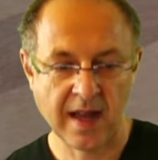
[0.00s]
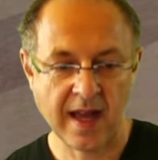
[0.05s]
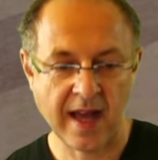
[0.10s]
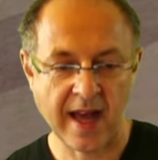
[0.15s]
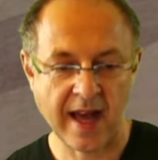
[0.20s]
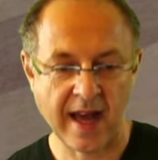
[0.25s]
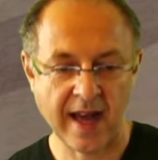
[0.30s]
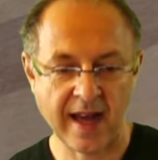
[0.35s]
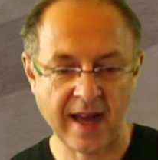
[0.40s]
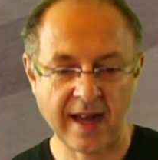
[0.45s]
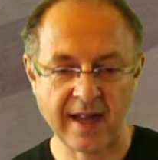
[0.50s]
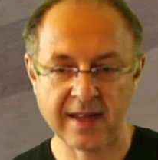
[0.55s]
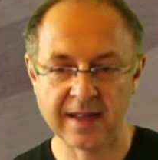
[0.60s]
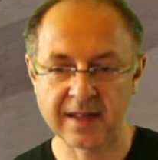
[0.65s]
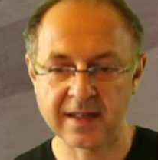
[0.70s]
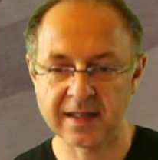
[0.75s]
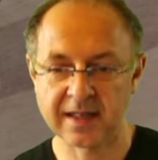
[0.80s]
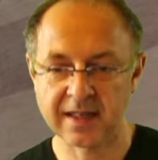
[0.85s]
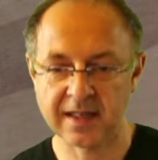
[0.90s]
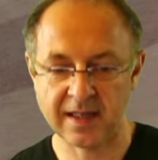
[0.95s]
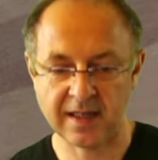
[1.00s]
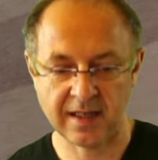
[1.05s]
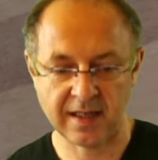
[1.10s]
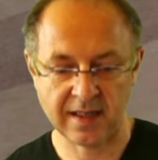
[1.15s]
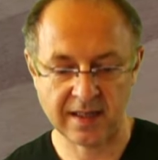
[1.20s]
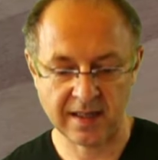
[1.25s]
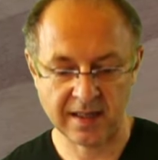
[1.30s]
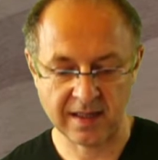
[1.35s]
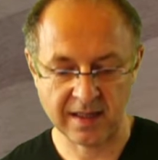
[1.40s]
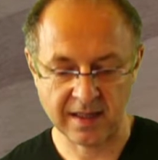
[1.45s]
And
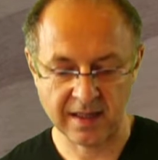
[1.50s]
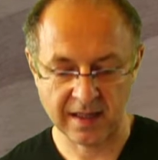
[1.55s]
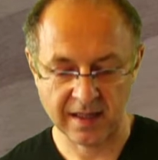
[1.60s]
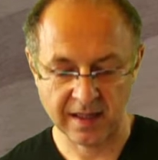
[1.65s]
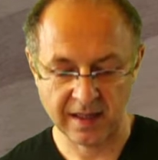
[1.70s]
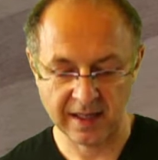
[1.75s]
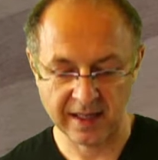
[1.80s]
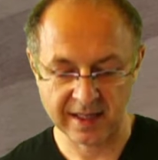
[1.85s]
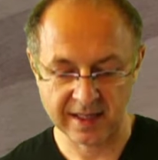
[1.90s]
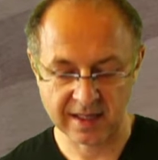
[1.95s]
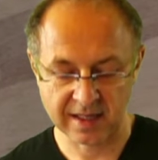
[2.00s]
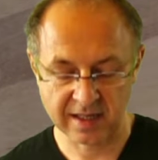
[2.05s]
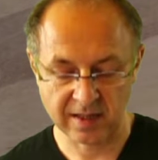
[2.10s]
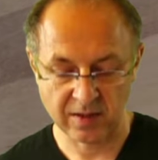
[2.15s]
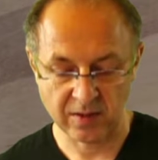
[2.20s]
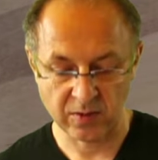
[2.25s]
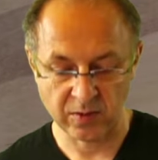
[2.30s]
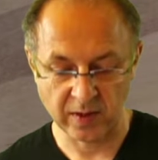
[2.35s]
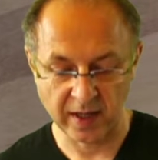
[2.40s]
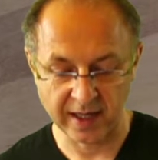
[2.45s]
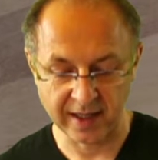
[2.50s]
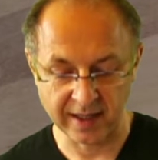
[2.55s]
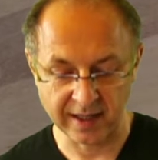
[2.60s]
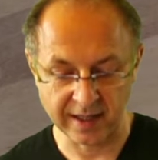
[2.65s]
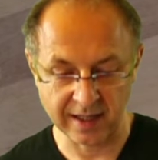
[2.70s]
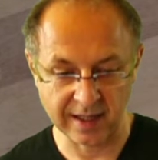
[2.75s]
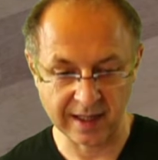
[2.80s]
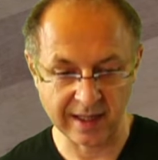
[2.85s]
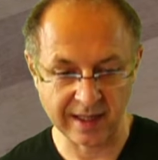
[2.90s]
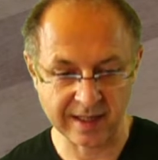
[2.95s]
uh, let's run it
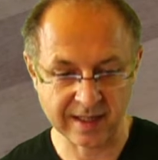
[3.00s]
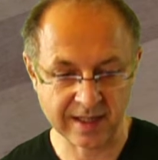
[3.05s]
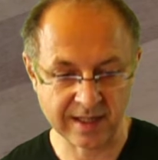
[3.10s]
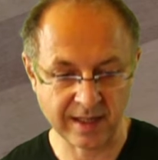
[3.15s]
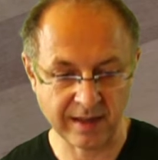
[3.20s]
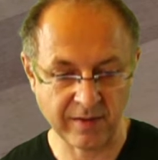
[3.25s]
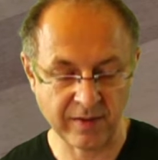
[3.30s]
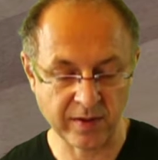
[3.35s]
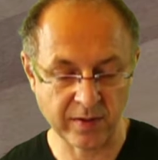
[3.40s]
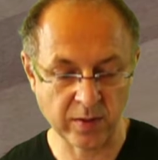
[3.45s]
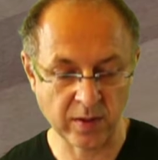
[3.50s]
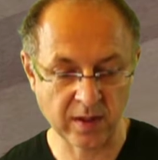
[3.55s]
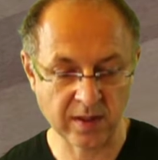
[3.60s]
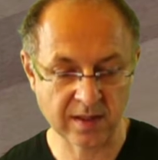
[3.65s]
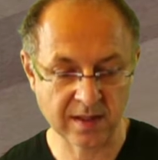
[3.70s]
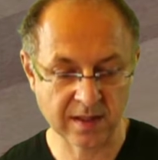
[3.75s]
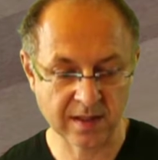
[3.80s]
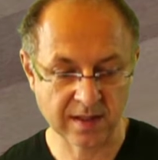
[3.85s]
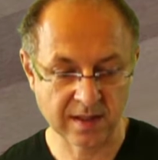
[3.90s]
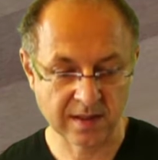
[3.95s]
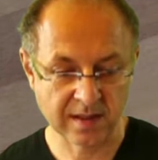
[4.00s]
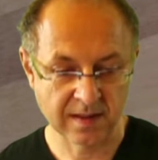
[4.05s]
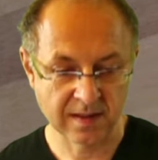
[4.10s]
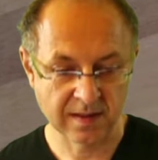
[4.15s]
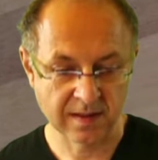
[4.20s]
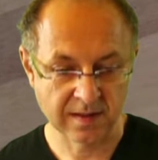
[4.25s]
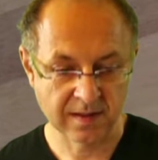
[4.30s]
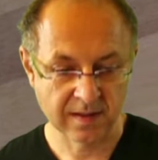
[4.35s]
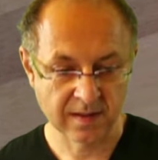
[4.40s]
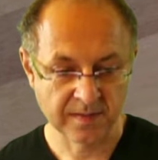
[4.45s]
and let's see if it works.
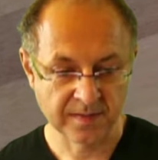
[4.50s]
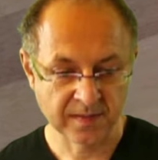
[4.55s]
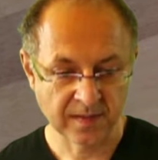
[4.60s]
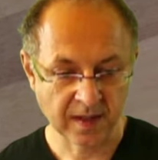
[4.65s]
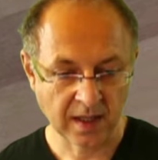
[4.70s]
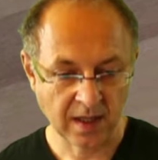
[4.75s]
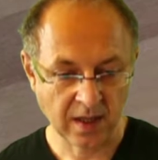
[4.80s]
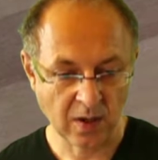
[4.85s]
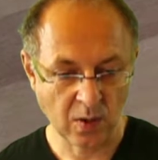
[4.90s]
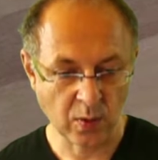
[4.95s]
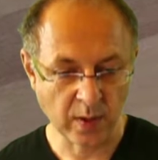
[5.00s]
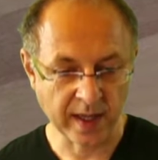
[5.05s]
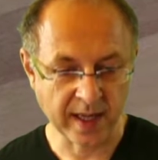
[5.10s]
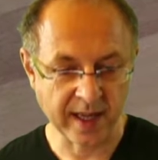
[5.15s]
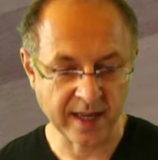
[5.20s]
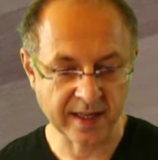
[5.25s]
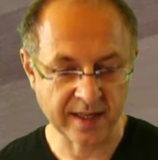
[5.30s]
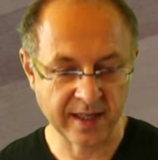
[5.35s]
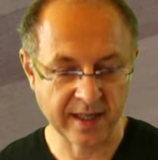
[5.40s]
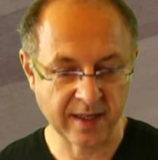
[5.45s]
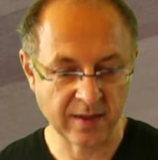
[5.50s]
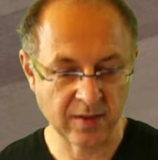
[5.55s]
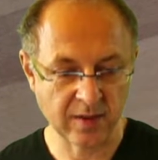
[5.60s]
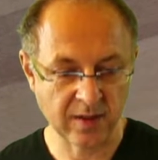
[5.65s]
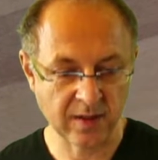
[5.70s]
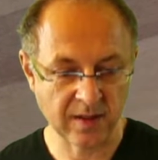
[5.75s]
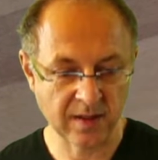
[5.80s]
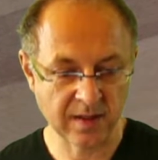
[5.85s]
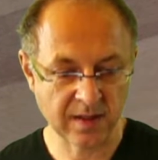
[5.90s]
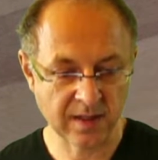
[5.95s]
Oh, we get an
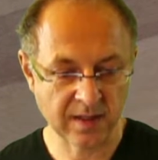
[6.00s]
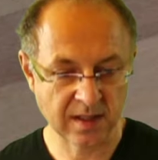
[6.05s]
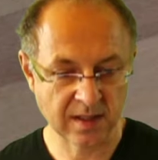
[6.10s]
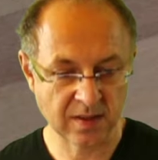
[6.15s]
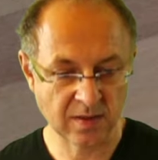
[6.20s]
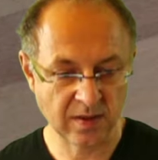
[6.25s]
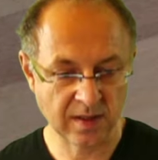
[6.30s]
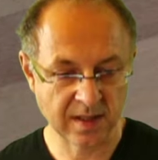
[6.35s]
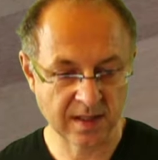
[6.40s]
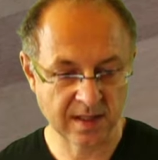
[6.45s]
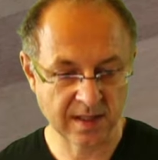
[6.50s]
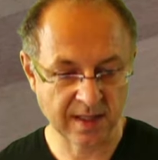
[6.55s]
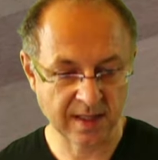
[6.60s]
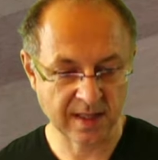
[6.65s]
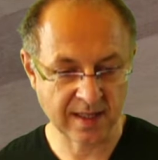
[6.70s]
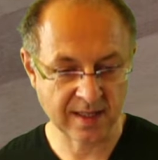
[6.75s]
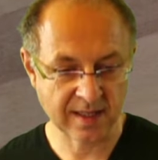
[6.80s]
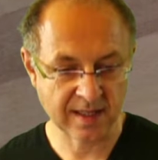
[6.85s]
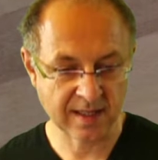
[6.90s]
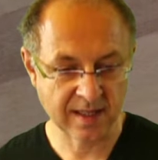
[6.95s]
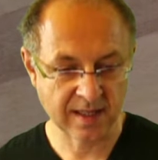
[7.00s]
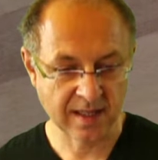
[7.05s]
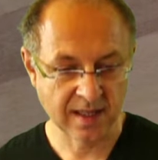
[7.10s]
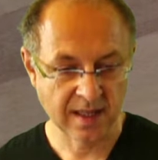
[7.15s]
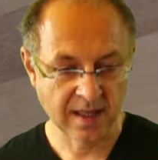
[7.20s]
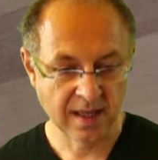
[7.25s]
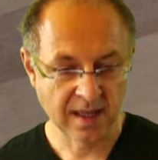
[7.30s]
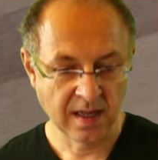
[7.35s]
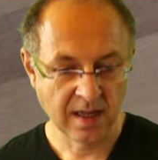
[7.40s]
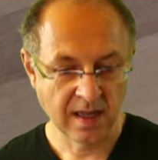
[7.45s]
error. So it says
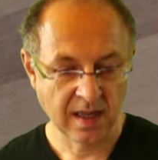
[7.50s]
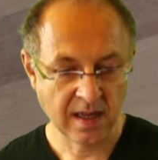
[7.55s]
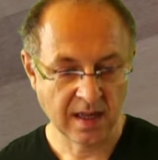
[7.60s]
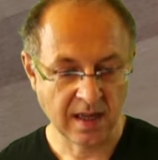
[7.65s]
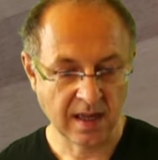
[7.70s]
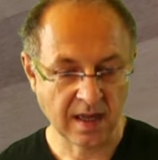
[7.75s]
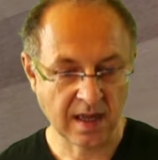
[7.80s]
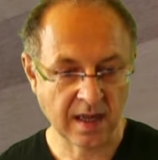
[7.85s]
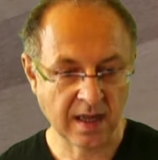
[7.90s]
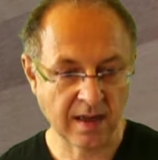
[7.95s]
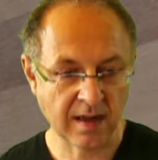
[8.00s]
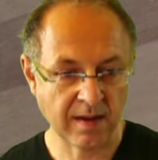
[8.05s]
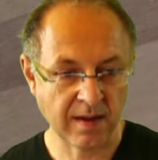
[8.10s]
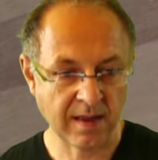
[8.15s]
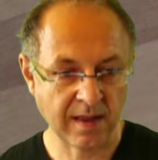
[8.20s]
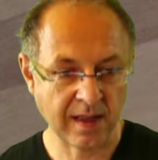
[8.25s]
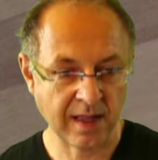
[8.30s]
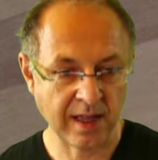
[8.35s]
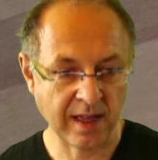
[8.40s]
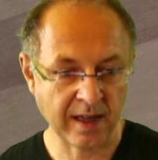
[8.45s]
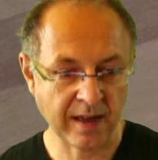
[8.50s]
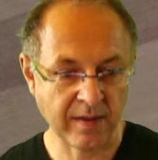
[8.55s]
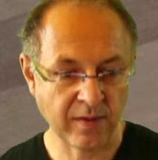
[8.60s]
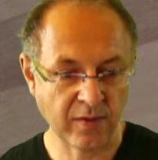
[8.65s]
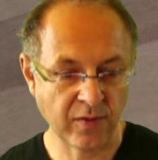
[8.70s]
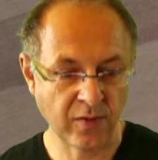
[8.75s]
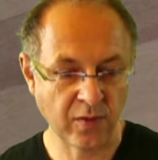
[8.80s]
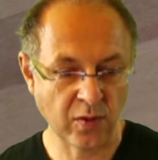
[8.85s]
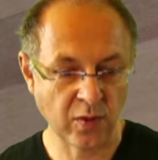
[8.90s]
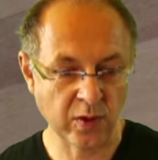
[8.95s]
uh, line
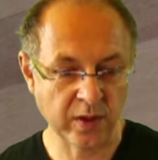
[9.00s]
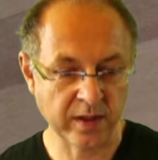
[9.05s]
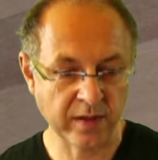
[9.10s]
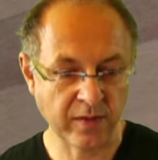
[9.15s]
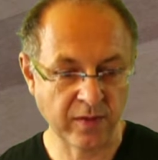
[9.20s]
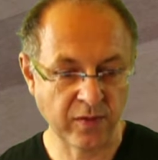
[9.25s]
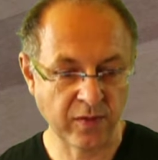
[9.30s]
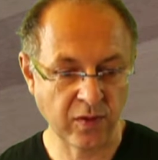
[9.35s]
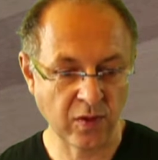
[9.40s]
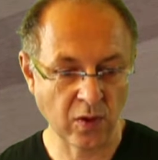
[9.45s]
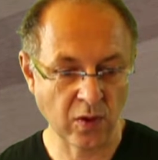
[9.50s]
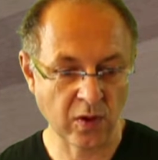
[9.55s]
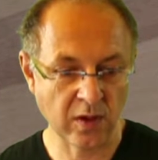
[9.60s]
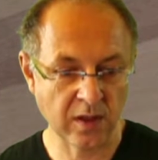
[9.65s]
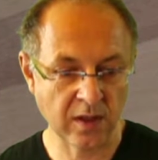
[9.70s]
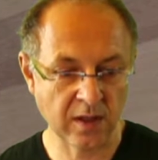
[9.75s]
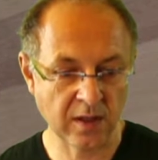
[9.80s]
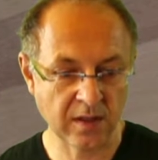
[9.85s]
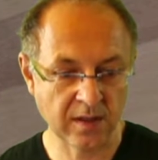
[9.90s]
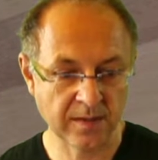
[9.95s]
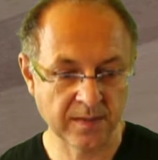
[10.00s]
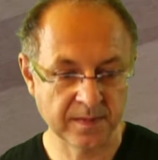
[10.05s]
44.